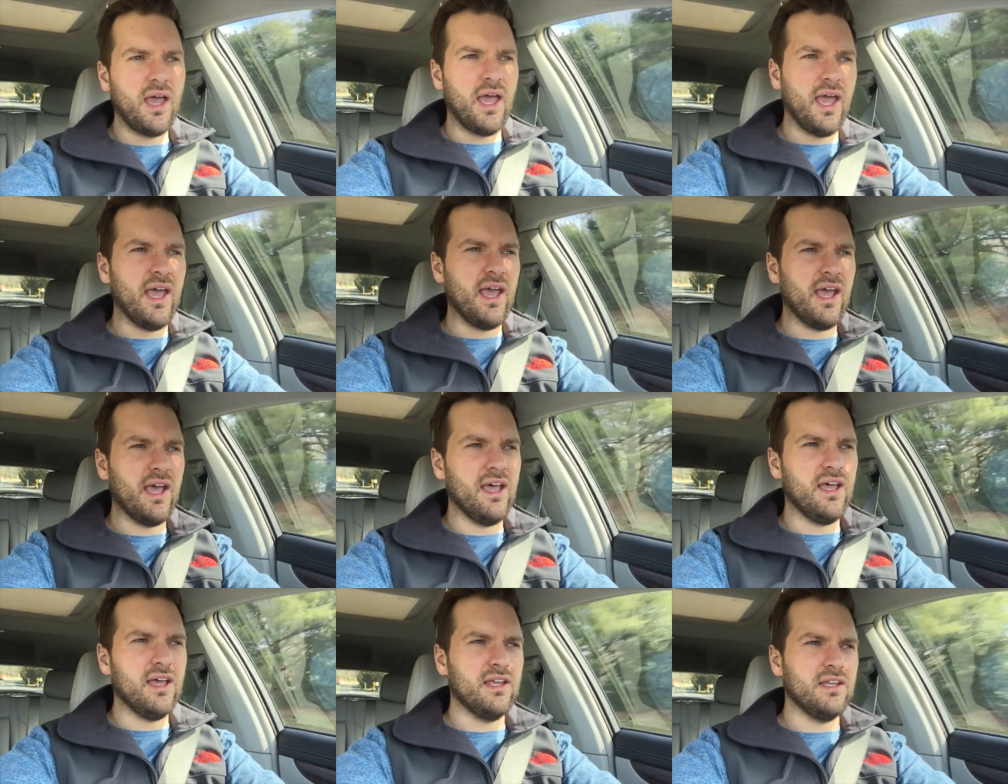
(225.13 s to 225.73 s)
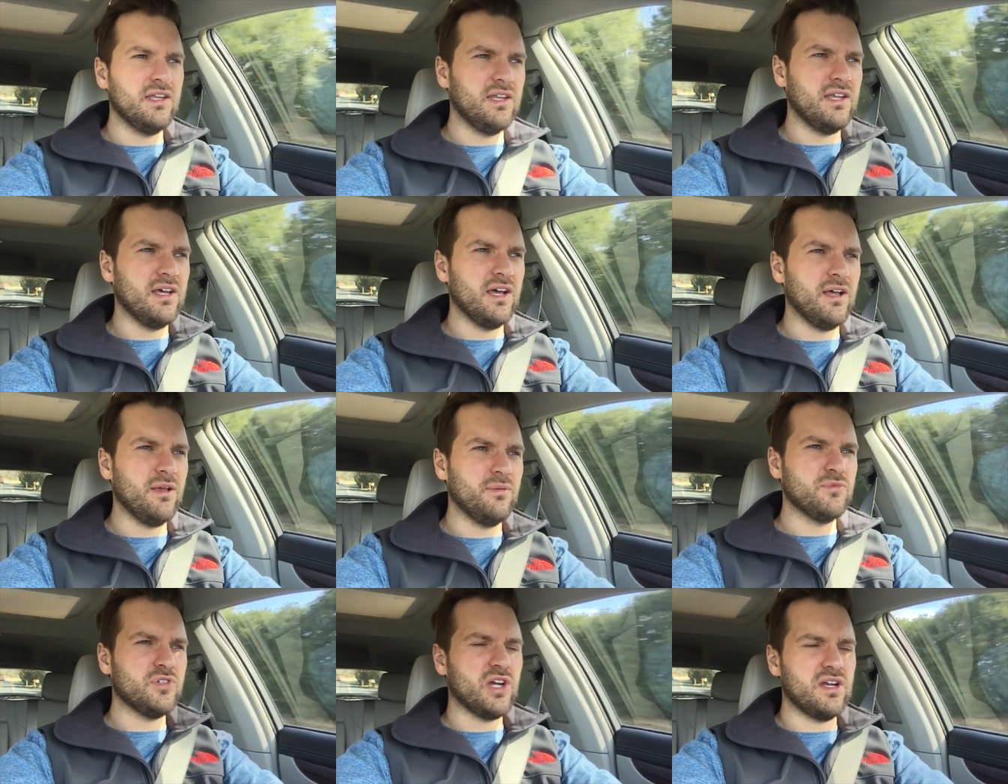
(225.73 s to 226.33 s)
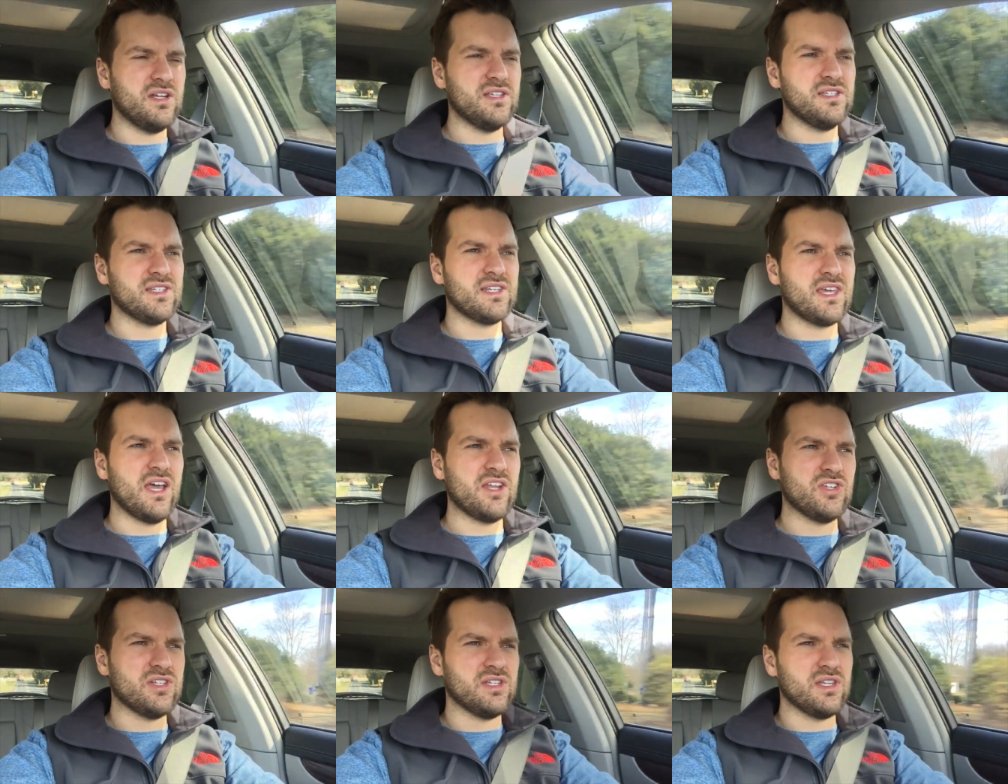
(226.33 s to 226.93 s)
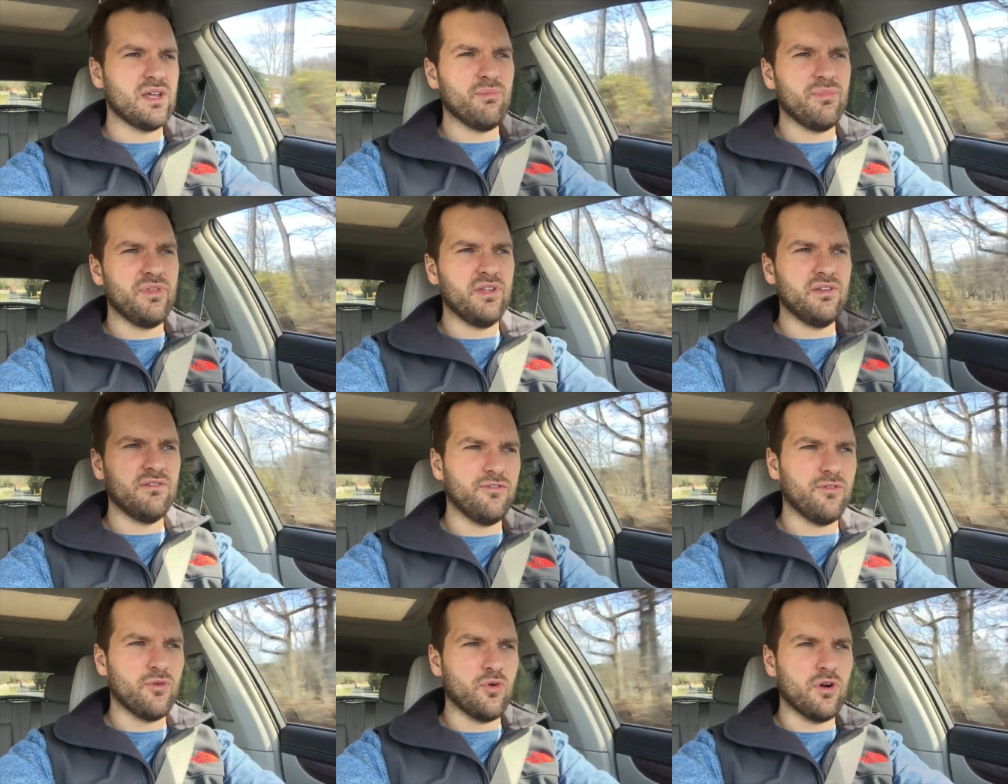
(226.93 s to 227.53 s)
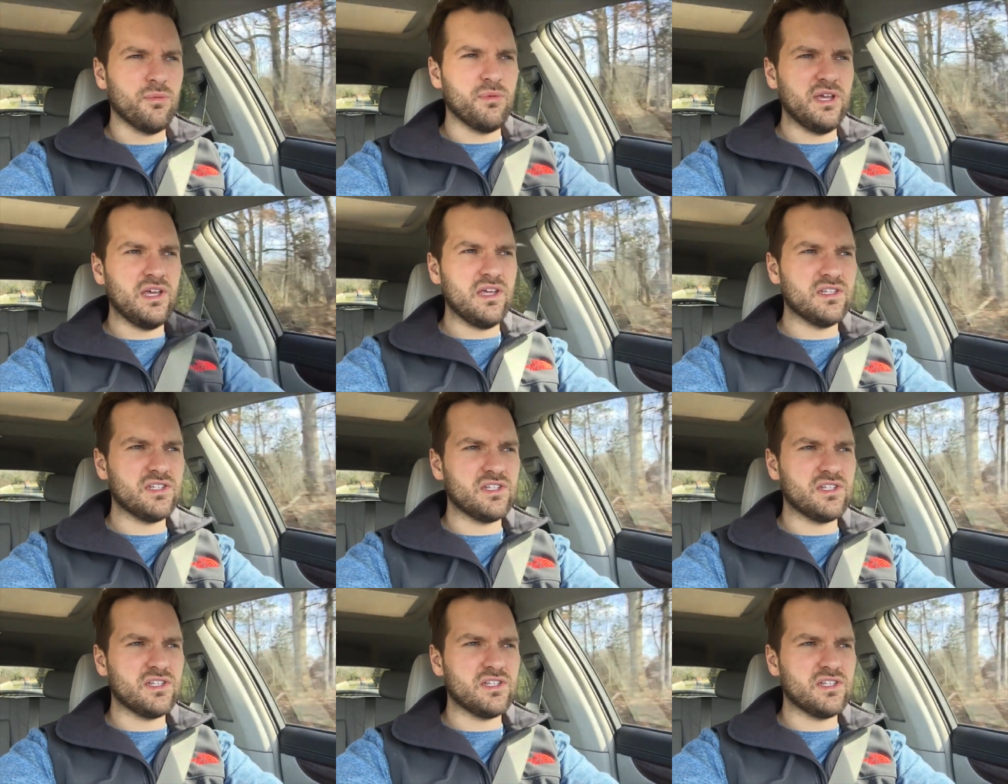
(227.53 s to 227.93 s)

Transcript: and um, try to sketch something for me.